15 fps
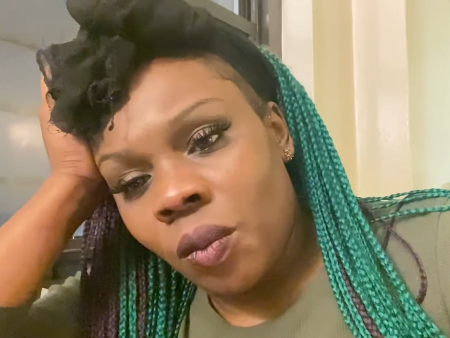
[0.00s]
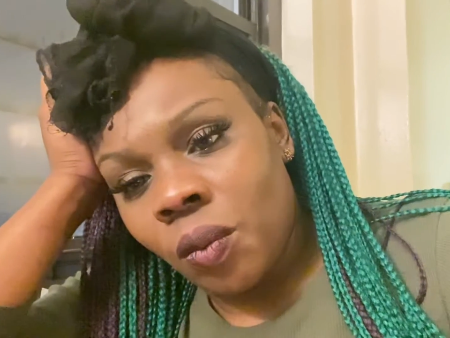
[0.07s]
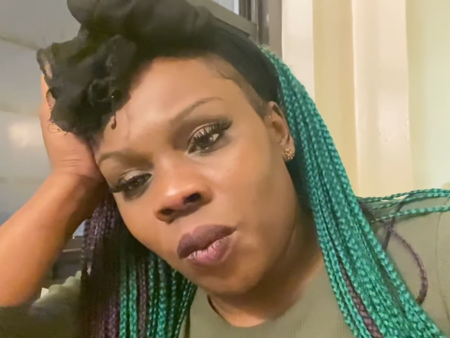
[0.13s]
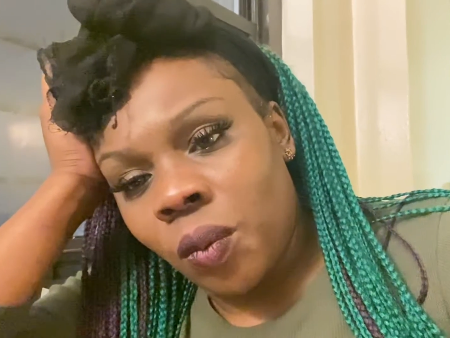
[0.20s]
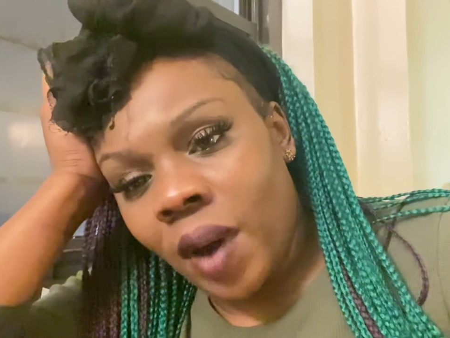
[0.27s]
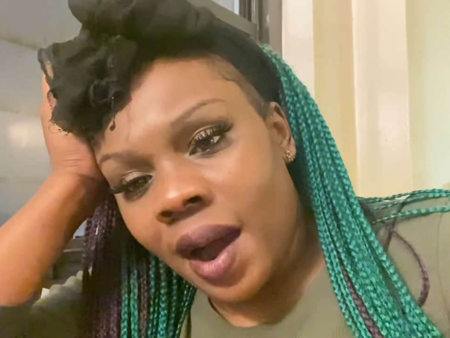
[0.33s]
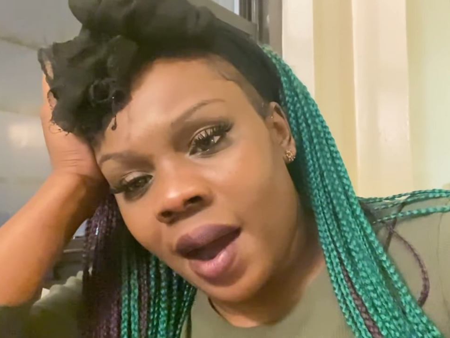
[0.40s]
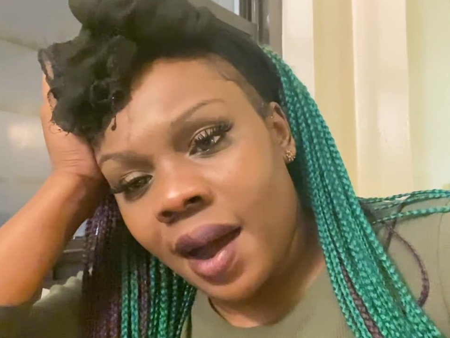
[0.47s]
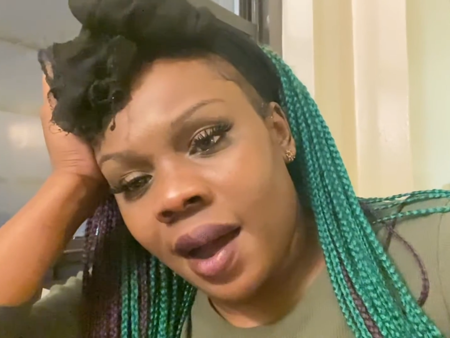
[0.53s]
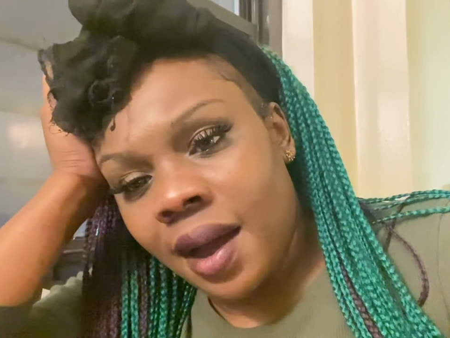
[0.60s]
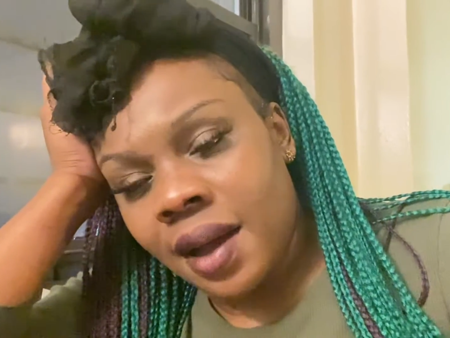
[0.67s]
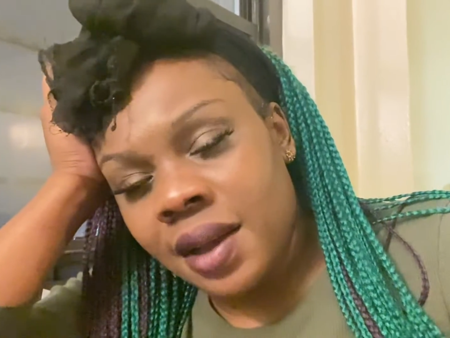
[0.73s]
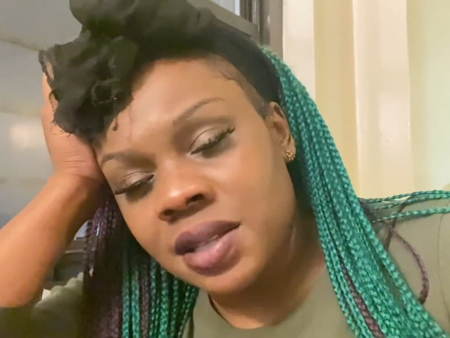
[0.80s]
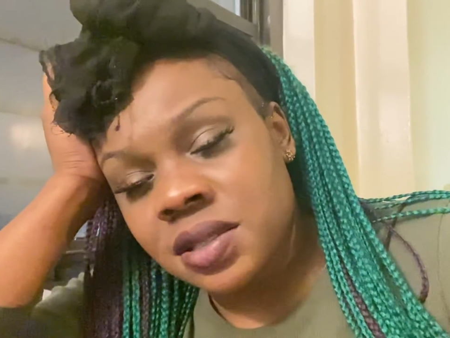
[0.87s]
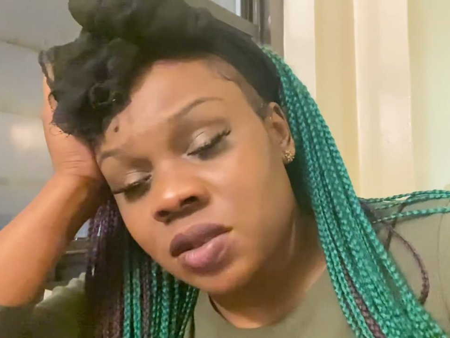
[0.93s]

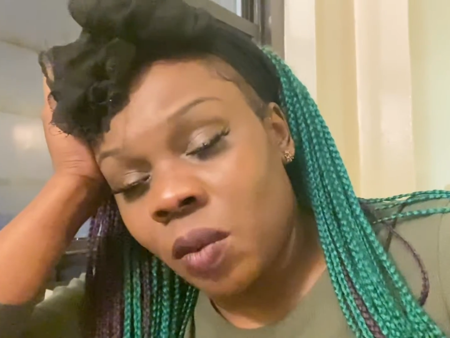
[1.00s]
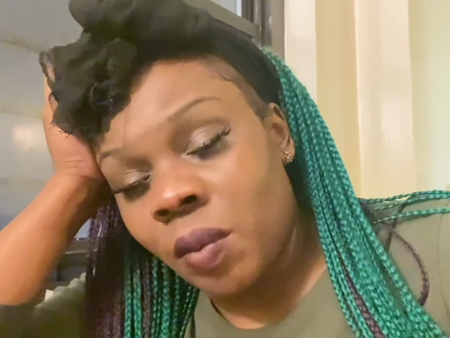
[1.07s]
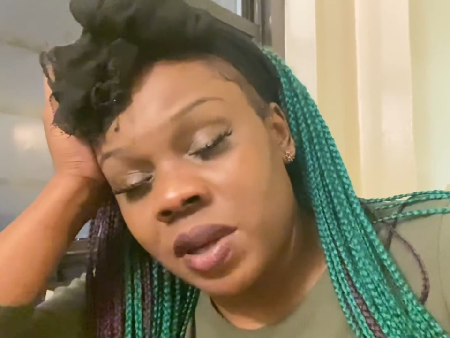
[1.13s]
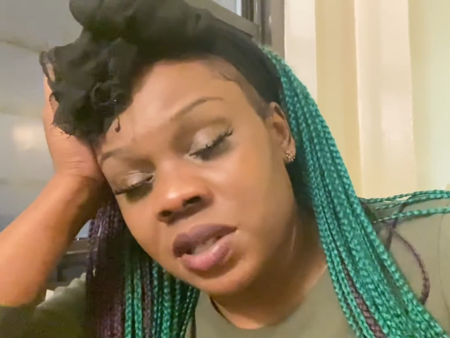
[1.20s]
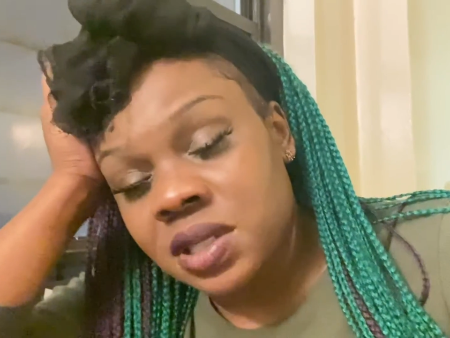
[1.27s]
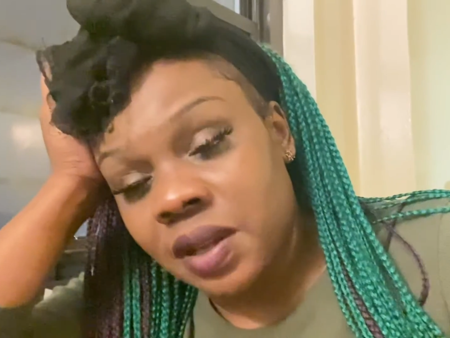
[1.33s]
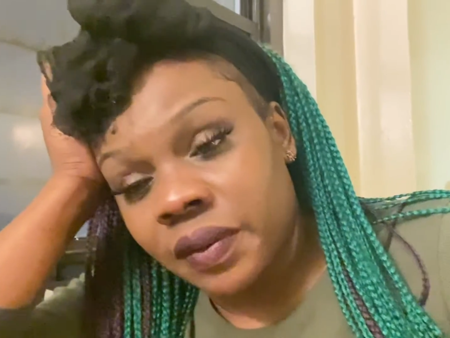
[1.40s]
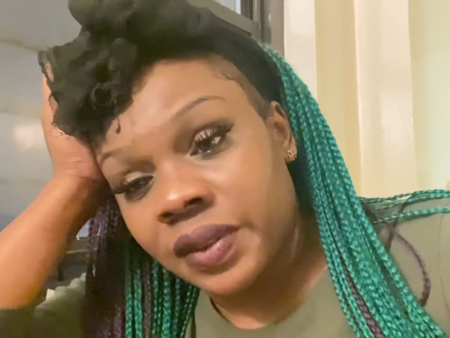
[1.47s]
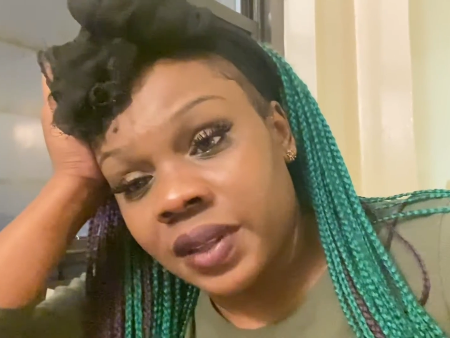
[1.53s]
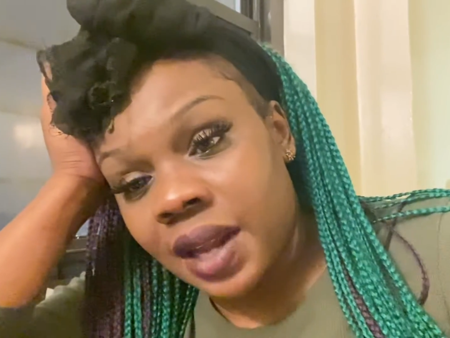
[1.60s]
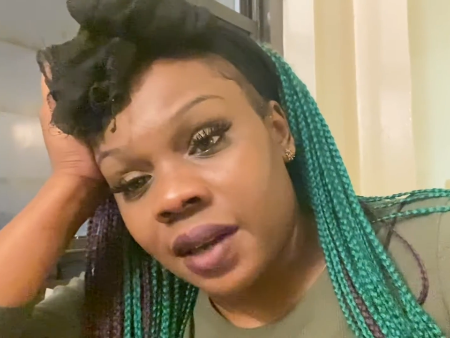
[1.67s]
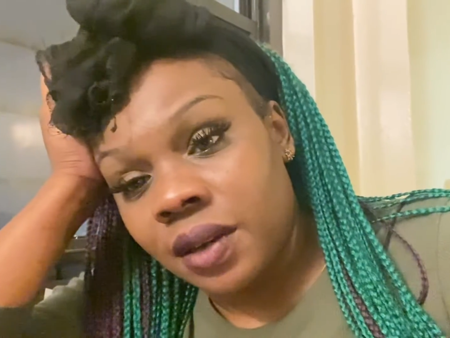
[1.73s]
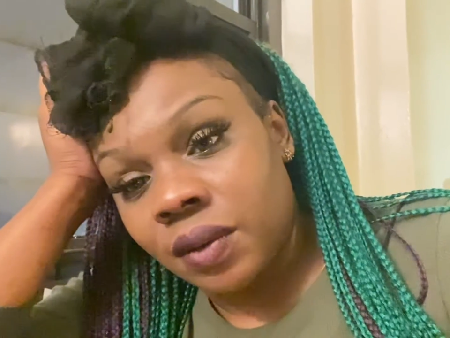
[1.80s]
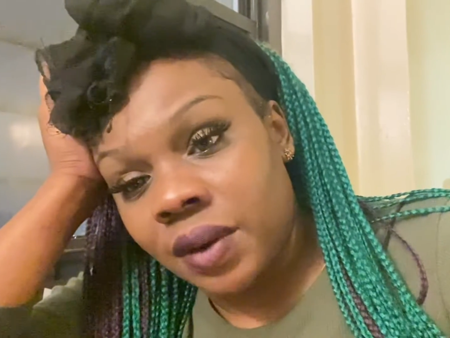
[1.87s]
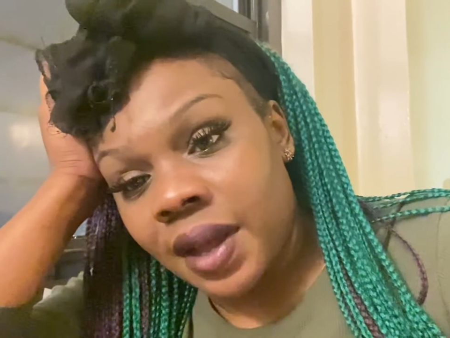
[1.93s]
why, it's so much stuff that I know